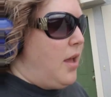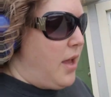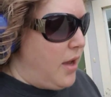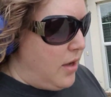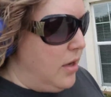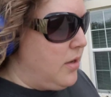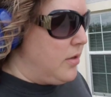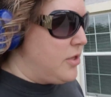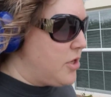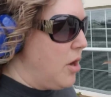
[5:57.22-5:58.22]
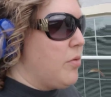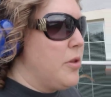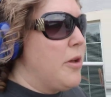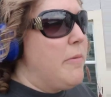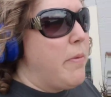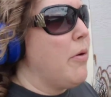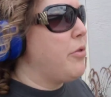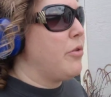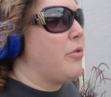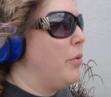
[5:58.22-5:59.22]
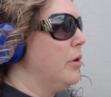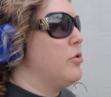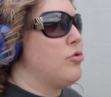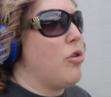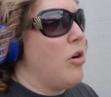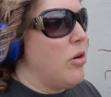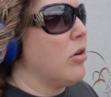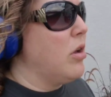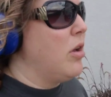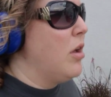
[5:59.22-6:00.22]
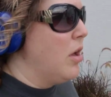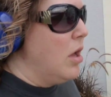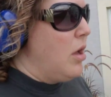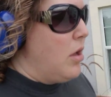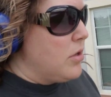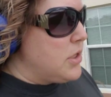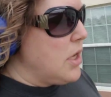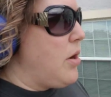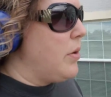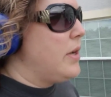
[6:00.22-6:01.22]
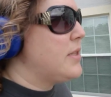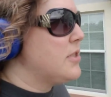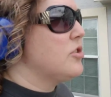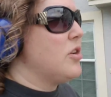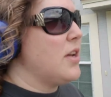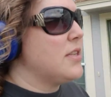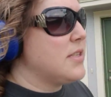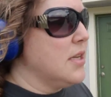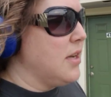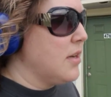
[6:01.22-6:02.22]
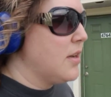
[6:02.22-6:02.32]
And so they both are going strong. So it's just